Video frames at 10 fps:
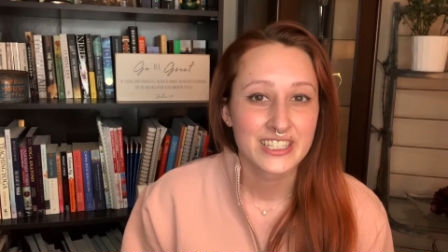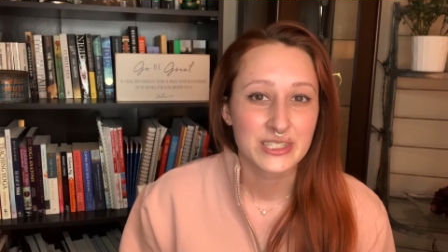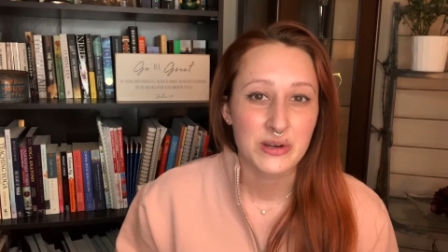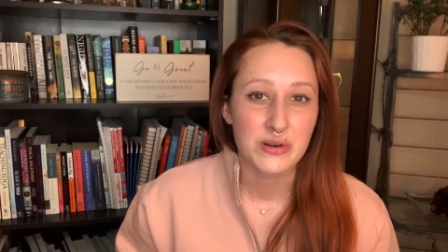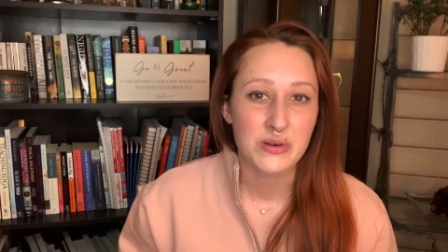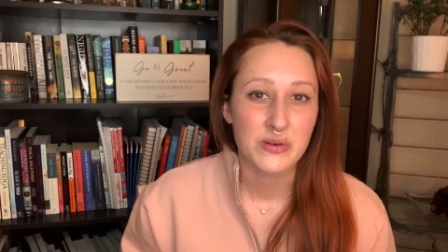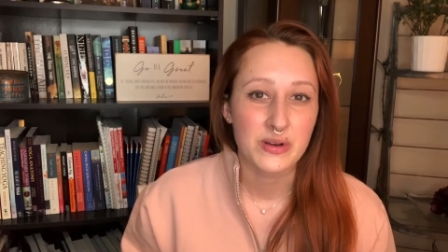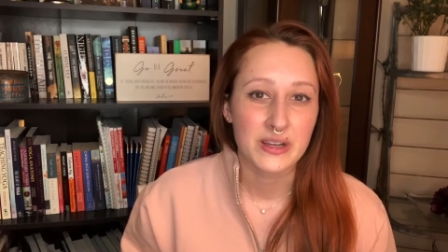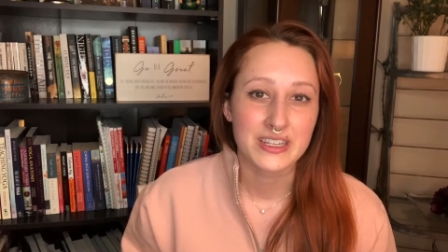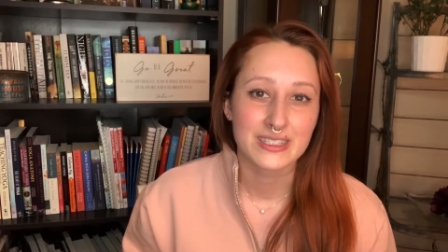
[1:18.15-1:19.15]

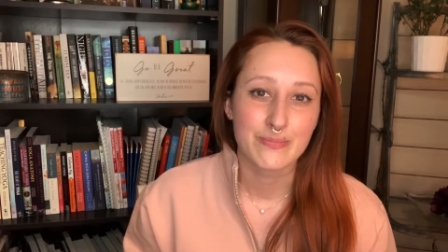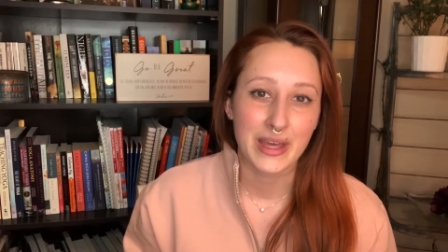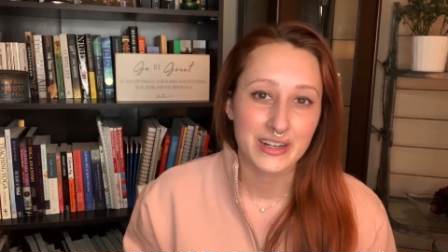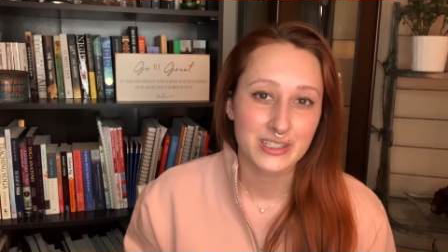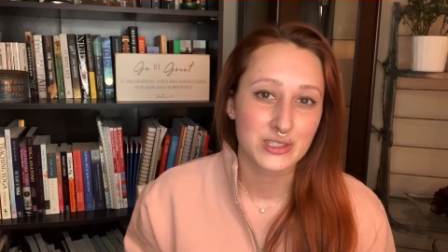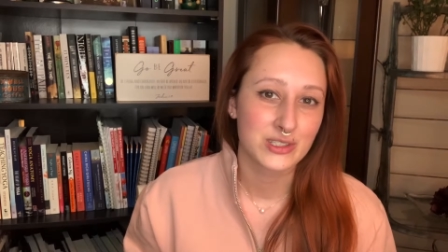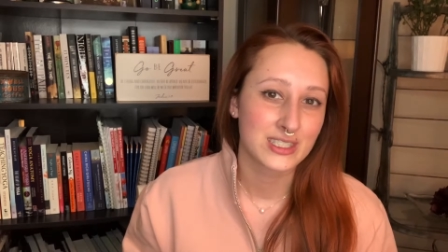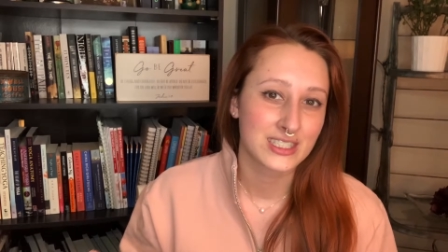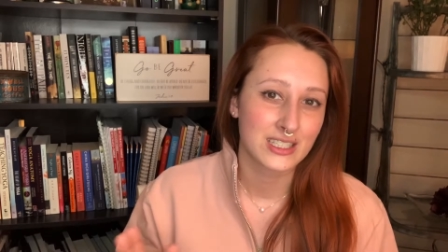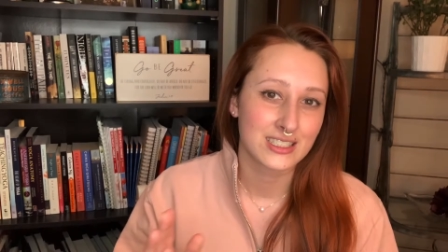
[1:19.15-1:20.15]
So it's better to
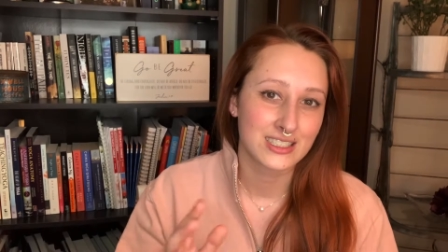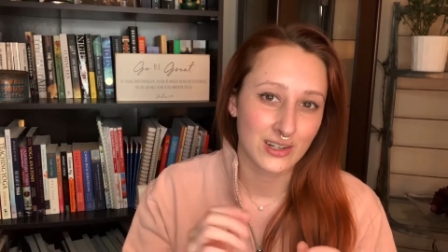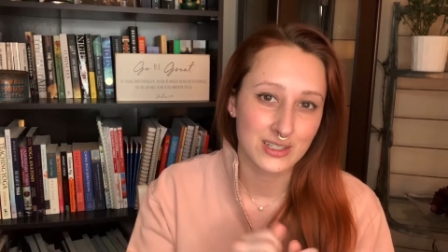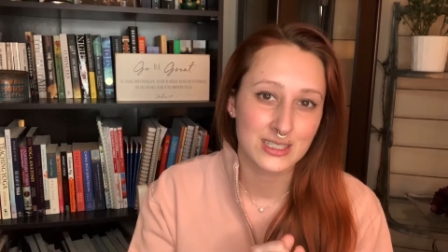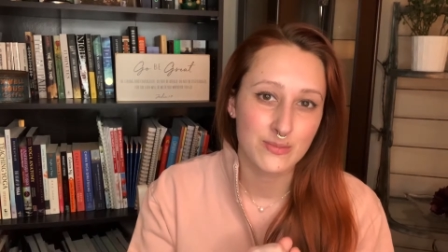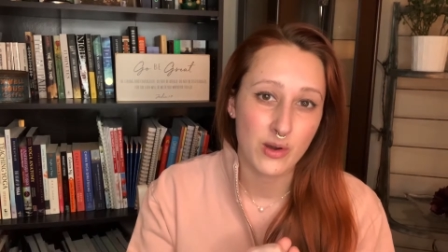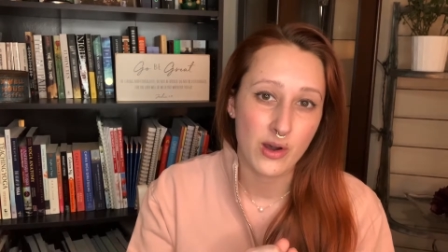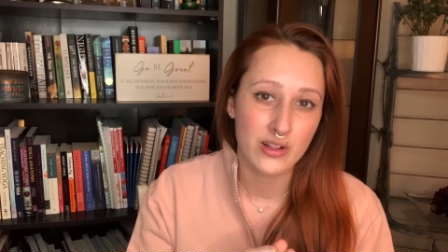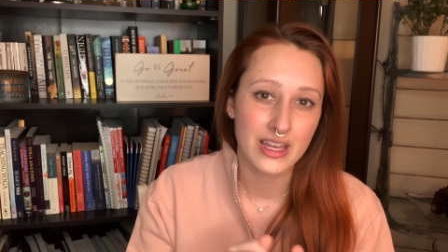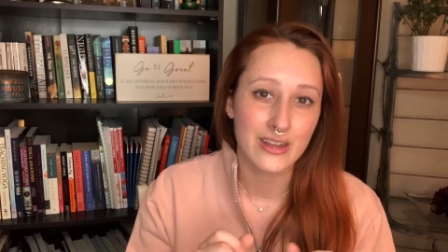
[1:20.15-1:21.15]
just start
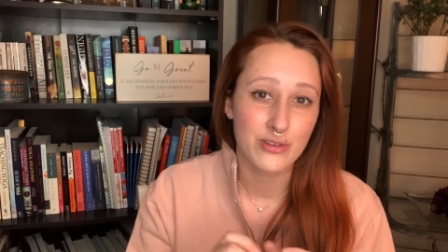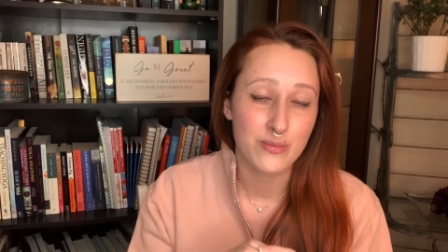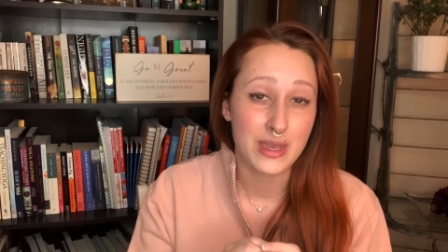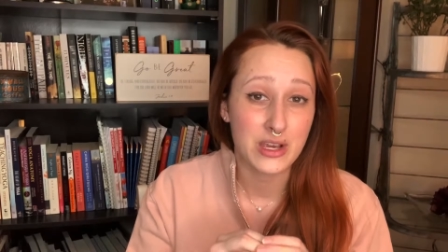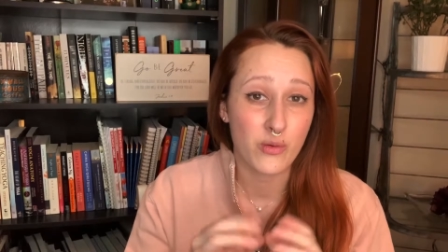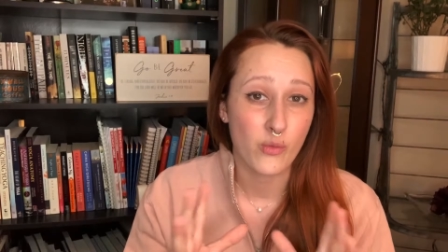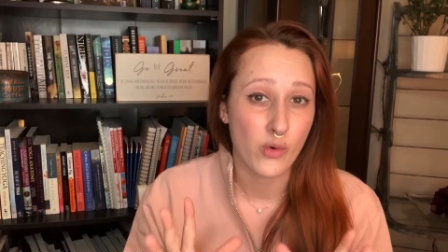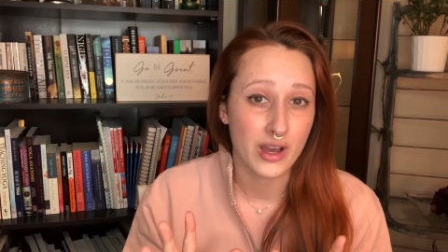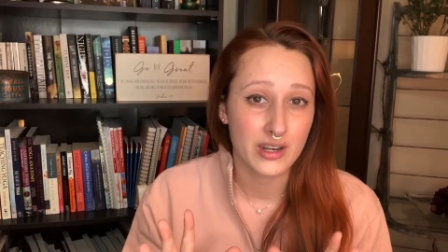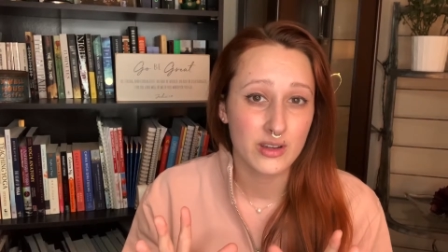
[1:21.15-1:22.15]
small, and if you make
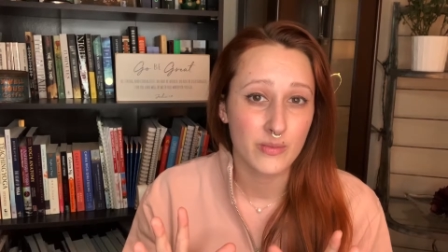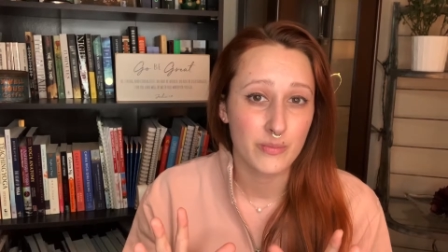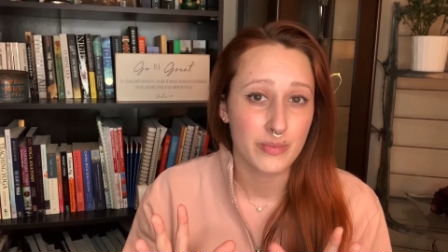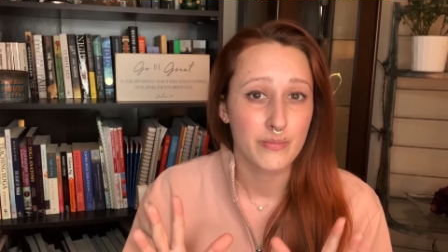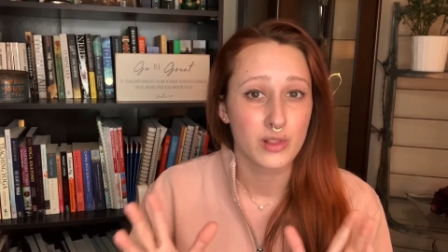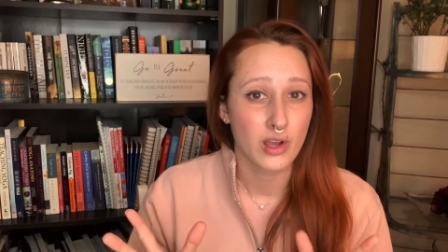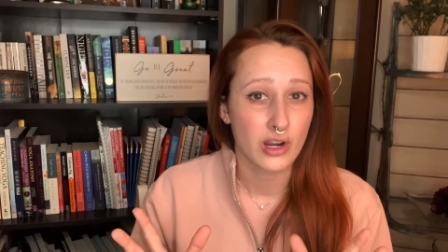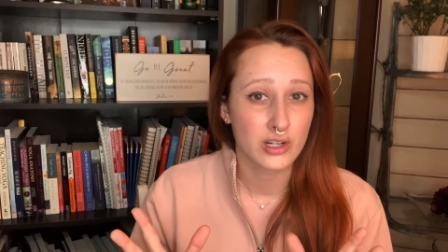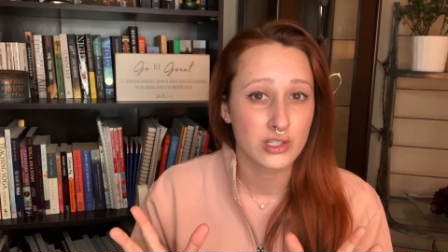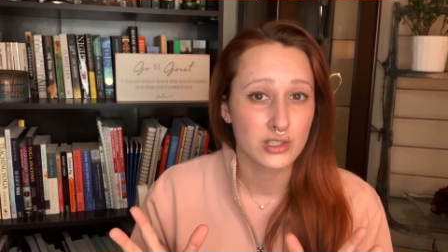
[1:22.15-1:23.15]
one
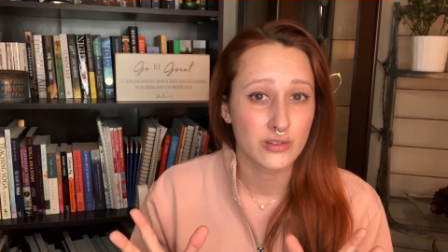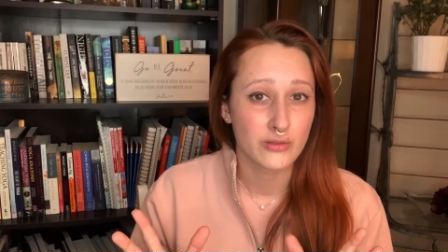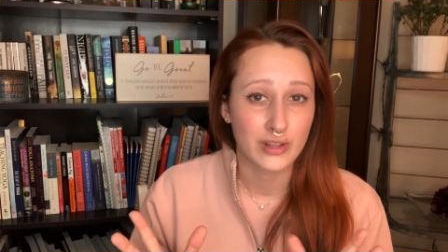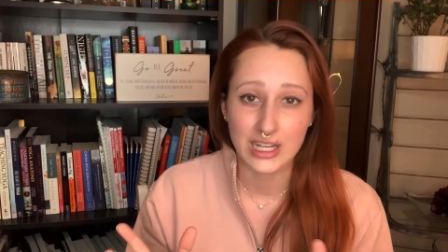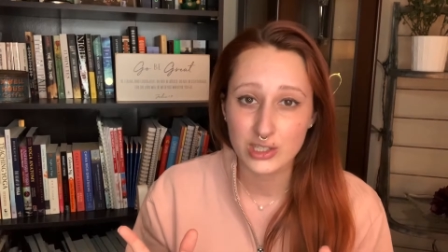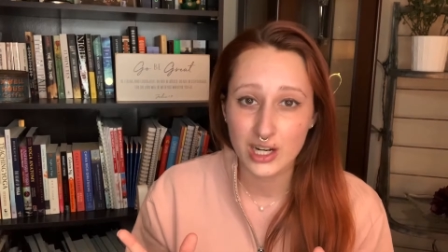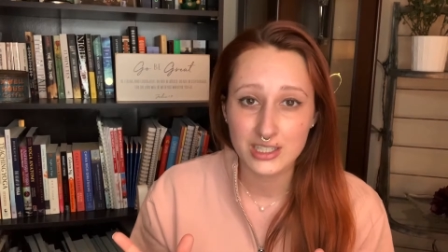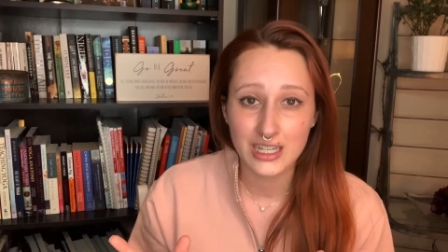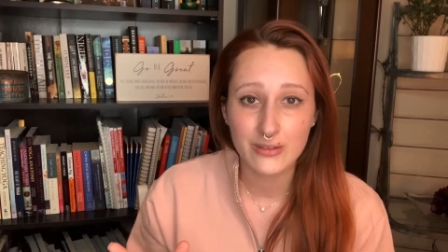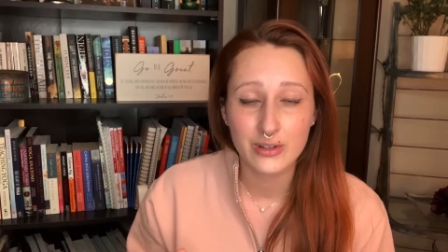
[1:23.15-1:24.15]
large
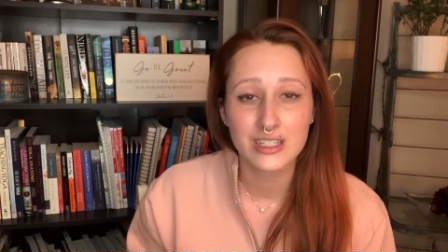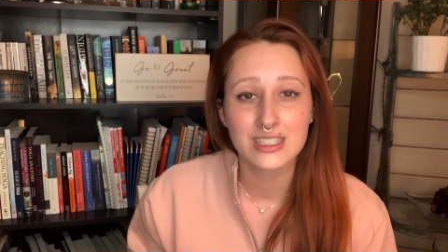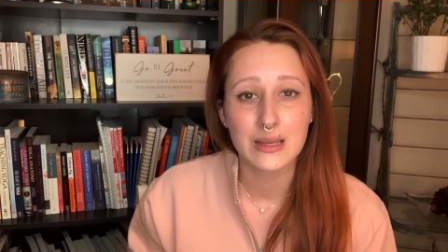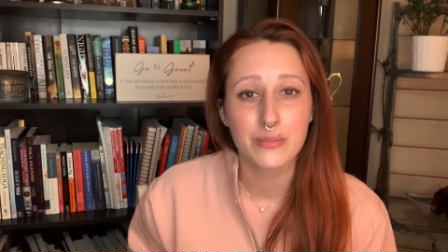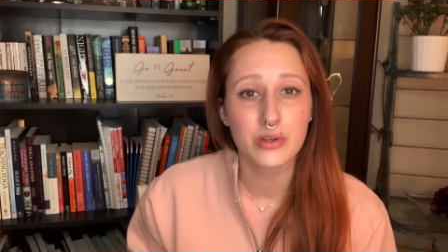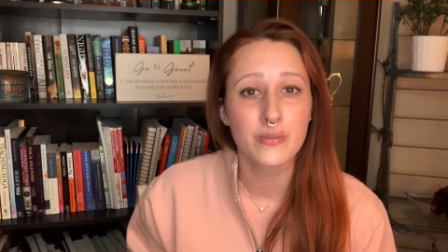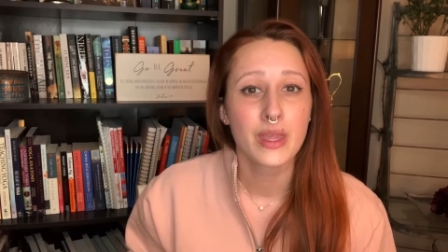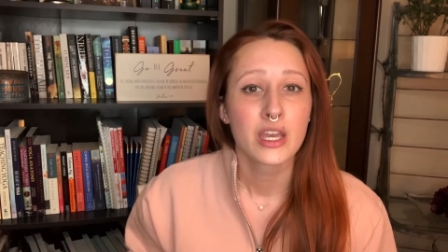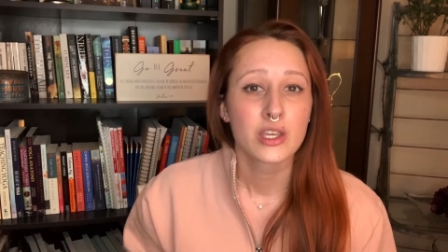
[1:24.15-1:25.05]
flashcard deck, for example,